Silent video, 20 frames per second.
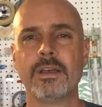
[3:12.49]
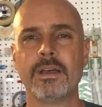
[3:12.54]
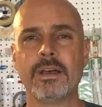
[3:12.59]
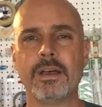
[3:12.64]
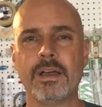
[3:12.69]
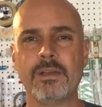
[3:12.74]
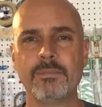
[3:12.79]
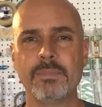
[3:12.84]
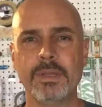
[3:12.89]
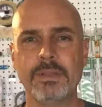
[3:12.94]

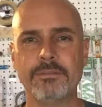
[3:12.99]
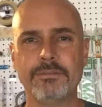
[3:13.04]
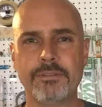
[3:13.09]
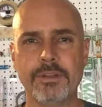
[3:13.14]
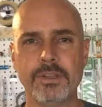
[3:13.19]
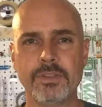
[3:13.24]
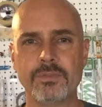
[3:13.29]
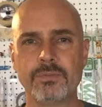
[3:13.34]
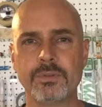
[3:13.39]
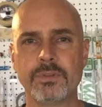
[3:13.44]
I've been
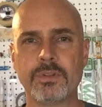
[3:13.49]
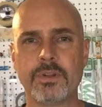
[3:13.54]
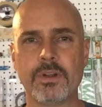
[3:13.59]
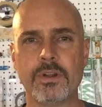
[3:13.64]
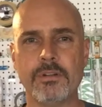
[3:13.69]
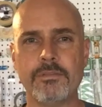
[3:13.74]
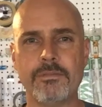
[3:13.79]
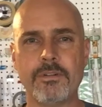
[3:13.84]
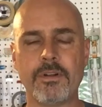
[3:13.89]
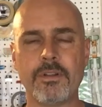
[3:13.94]
friends with
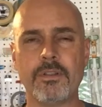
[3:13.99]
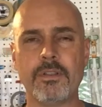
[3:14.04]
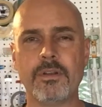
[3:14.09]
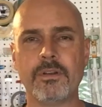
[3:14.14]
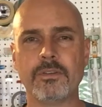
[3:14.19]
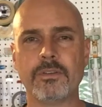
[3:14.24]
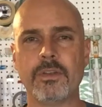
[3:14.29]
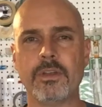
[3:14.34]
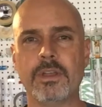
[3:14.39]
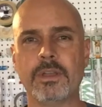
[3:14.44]
Kurt for a
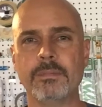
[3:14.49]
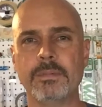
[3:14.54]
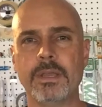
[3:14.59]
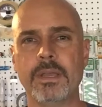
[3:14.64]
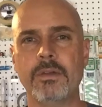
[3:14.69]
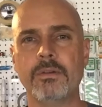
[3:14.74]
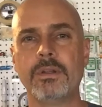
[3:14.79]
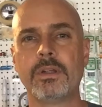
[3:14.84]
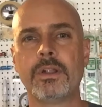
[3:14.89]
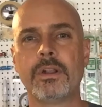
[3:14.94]
long time
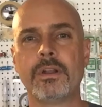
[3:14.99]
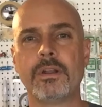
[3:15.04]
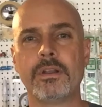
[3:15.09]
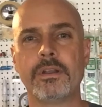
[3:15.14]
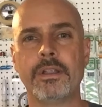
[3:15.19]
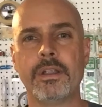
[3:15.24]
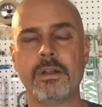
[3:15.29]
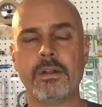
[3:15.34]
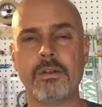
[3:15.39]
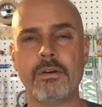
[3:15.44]
now, and Kurt
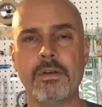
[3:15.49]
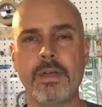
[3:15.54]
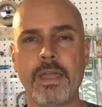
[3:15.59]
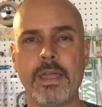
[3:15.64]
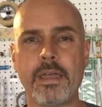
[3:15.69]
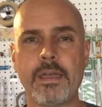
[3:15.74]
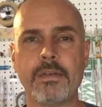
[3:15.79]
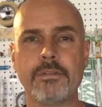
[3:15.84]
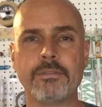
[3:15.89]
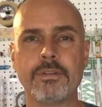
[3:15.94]
and Daryl
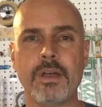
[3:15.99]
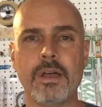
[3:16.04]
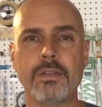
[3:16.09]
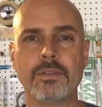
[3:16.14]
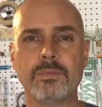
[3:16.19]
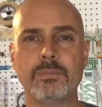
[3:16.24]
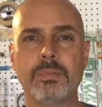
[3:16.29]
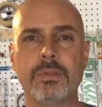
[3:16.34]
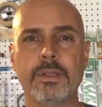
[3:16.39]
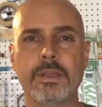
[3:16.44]
have
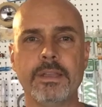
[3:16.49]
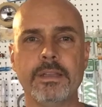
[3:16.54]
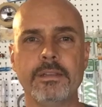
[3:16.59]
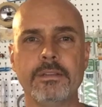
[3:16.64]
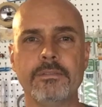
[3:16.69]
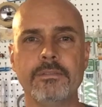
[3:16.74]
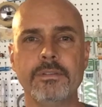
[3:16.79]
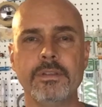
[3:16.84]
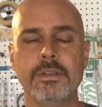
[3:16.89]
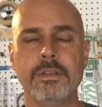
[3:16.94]

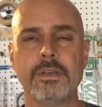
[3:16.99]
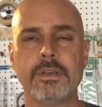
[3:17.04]
contemplated